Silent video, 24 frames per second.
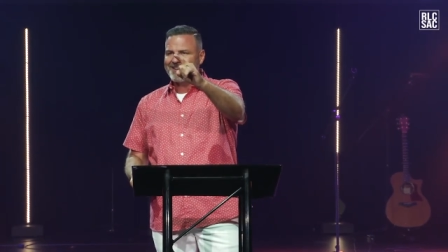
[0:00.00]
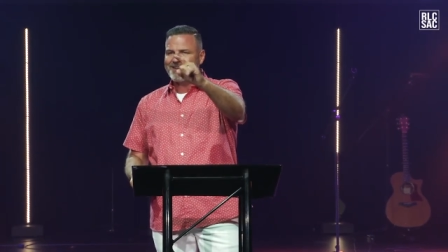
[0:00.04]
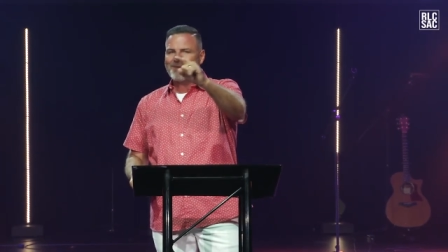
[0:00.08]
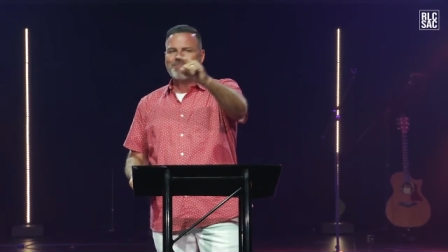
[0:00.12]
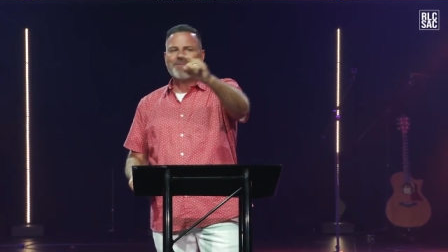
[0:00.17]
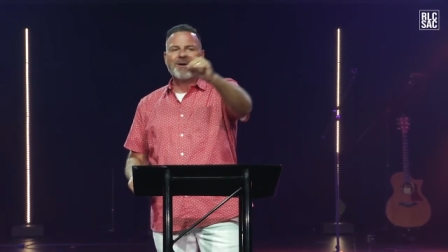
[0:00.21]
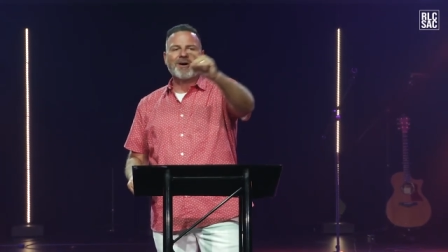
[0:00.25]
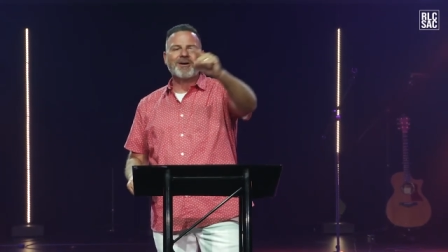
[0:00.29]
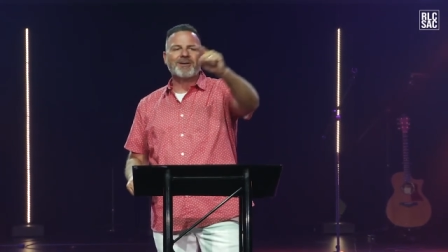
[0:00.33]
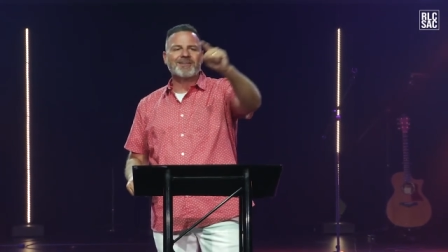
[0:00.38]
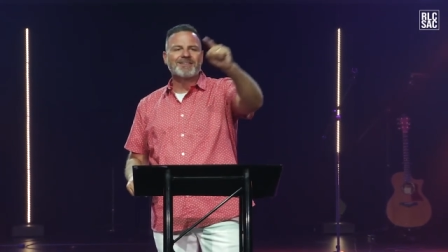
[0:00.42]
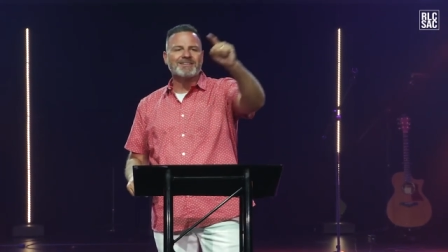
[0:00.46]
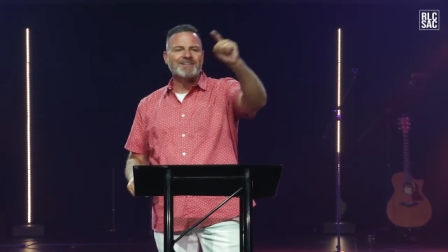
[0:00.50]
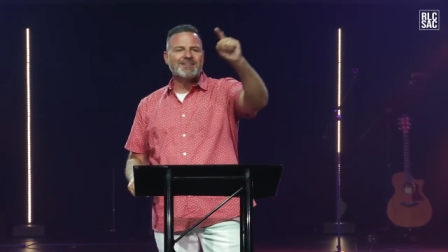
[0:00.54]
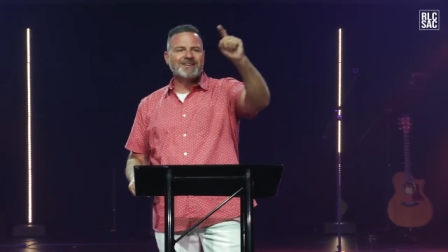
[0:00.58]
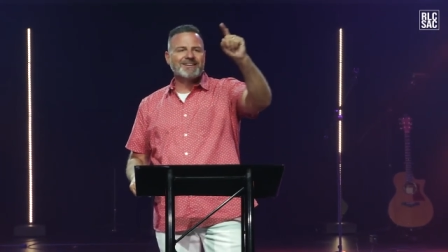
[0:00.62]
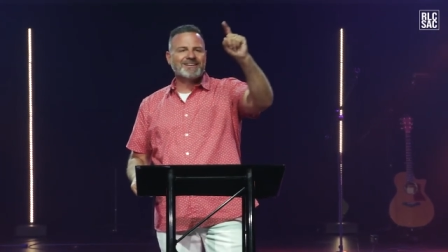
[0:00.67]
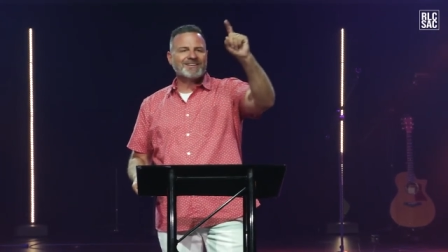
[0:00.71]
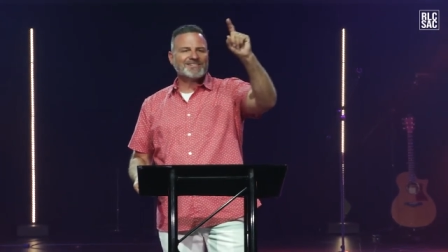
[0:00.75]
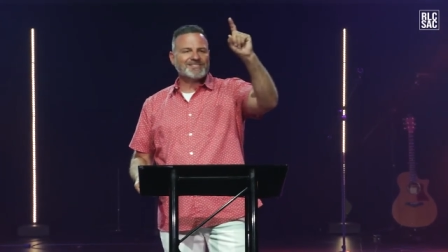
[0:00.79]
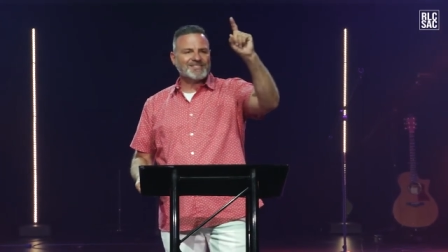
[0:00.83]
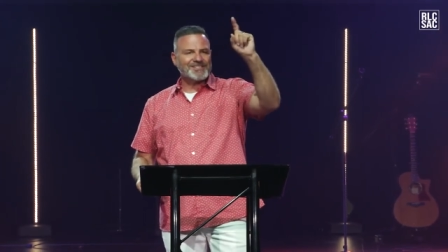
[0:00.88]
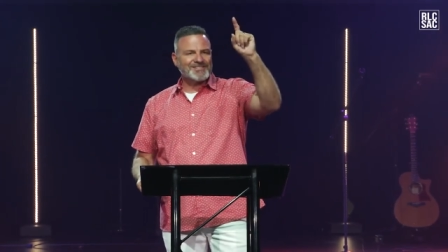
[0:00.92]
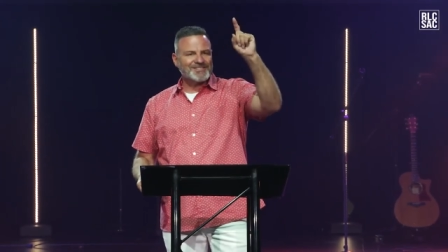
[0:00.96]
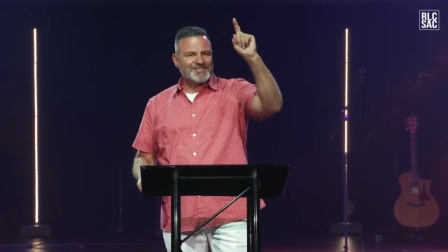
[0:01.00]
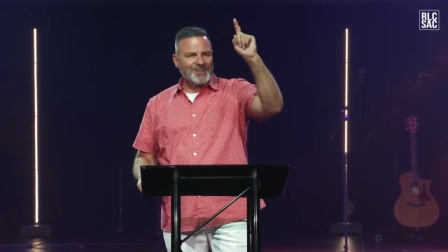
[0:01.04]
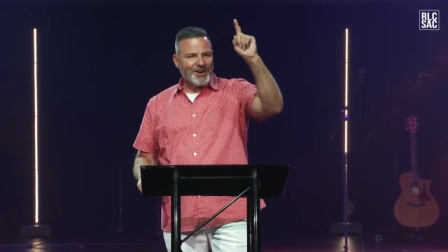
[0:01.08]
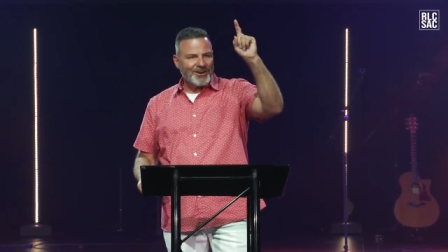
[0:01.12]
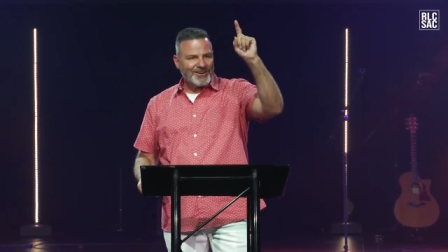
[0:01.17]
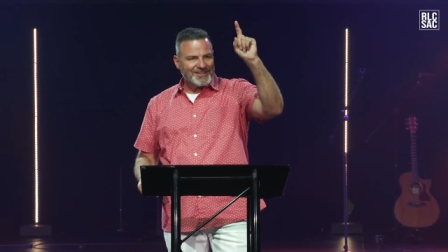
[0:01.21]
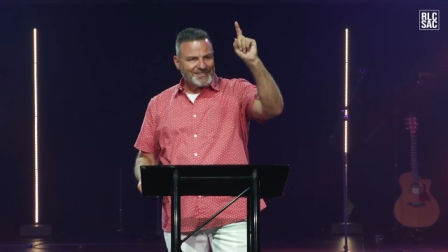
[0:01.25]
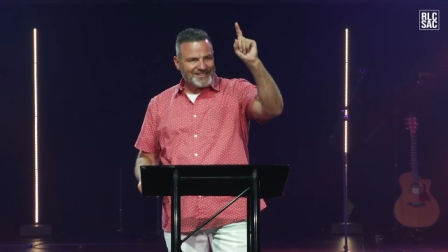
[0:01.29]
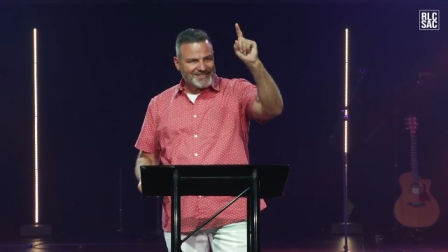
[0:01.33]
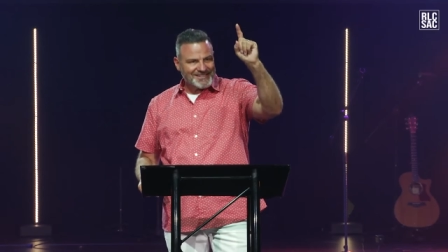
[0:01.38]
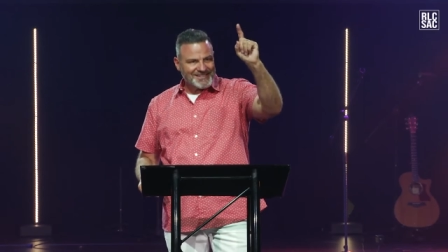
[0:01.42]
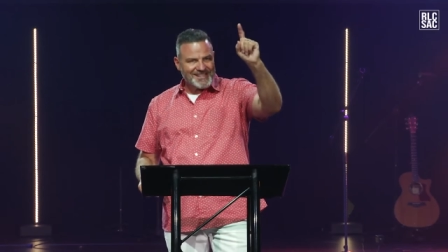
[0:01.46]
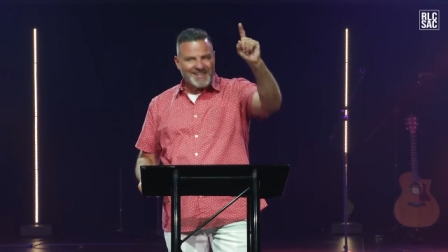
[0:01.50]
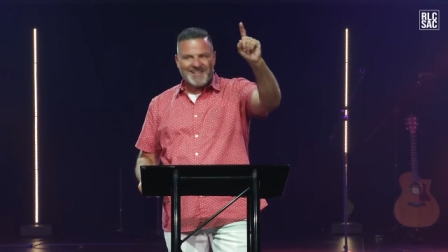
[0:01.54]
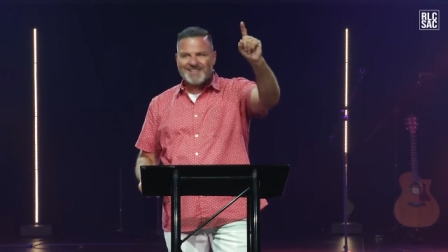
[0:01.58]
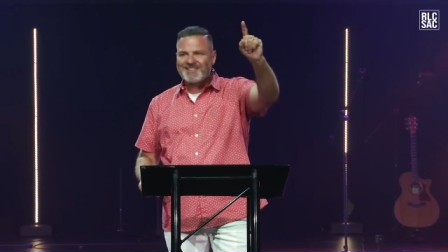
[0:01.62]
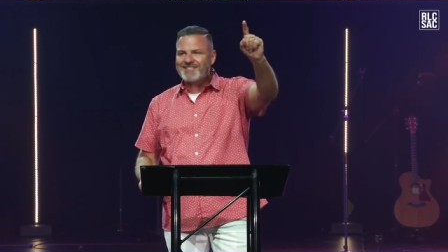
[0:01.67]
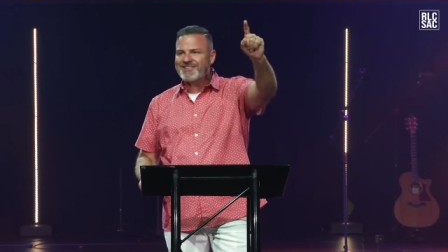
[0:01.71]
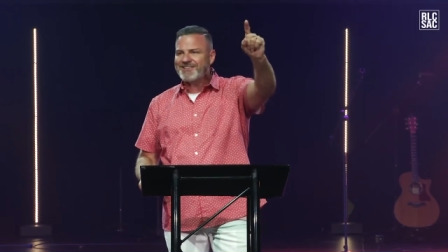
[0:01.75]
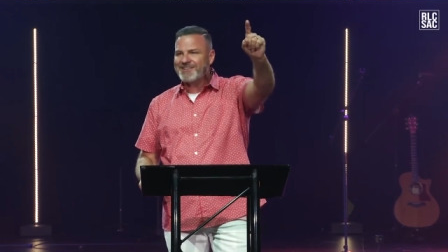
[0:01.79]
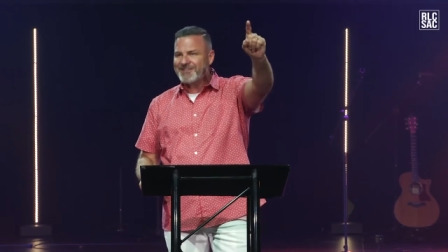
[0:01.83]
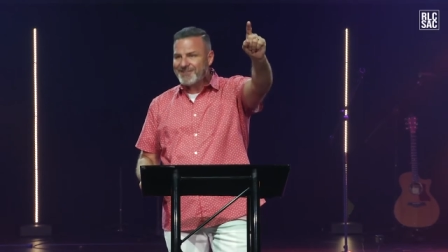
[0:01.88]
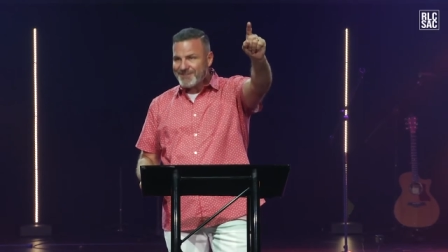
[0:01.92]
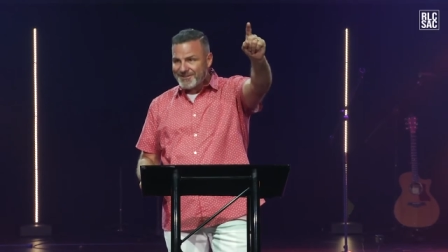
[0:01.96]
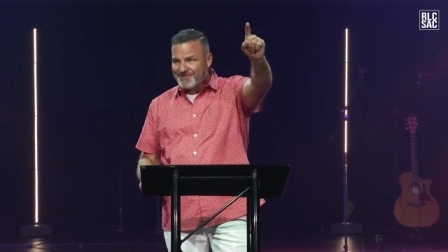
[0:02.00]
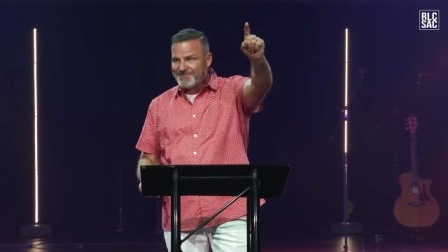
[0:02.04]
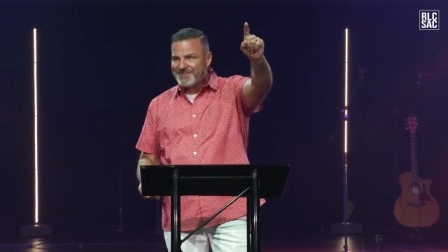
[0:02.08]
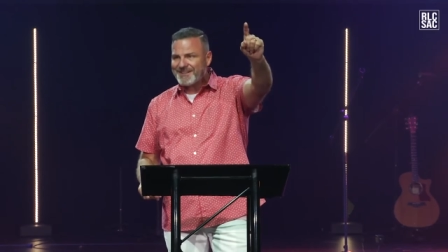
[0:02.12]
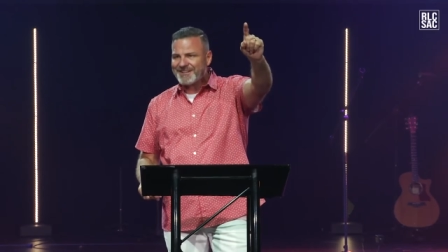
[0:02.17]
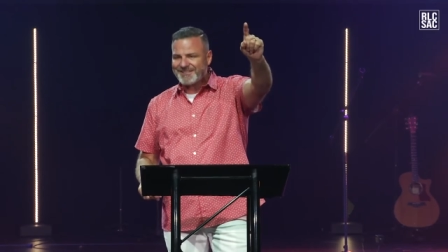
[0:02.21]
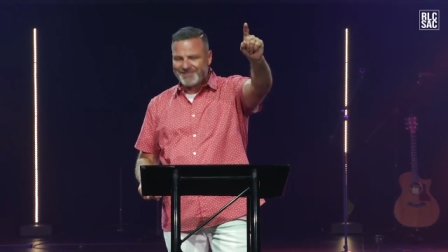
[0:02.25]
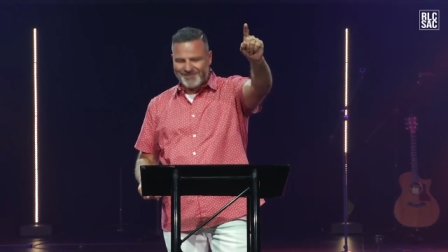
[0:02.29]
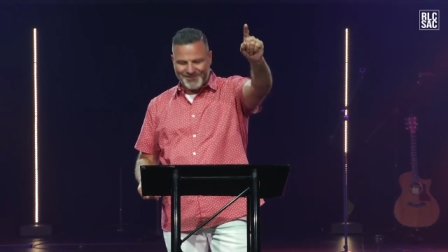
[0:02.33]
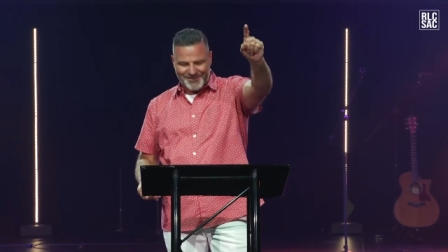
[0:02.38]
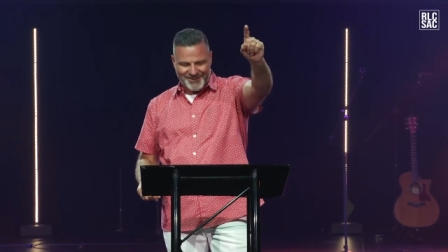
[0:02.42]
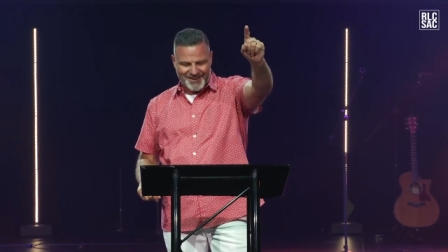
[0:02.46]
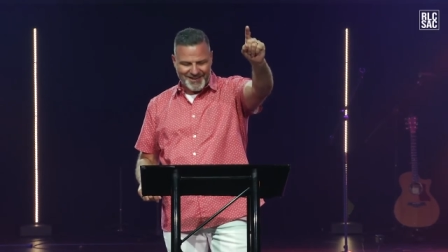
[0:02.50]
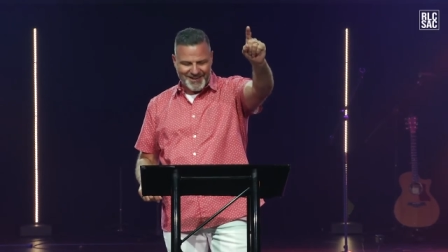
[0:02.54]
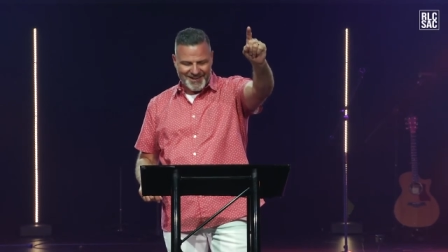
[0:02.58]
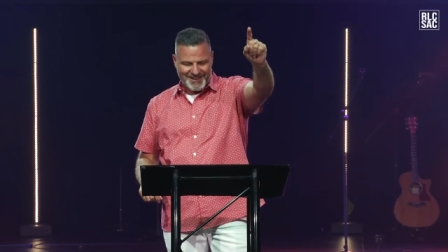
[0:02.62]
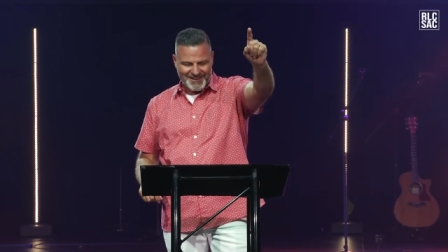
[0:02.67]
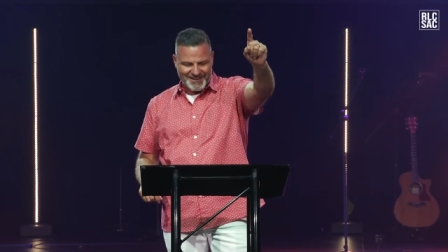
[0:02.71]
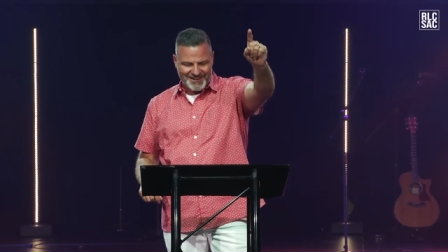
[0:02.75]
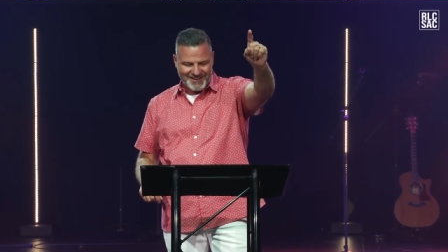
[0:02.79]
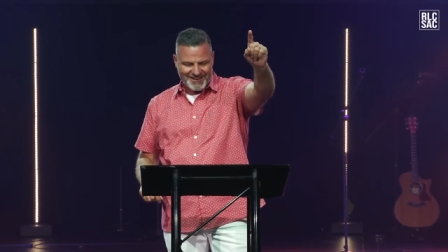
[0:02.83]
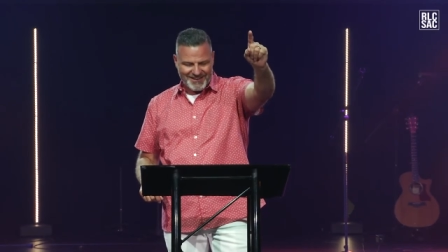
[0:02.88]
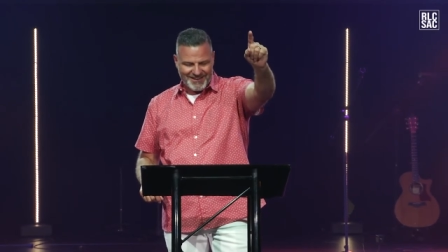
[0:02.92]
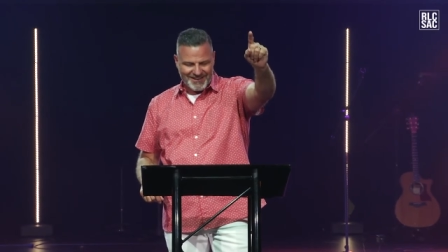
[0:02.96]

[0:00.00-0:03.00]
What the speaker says: come on, she started seeing the good victory.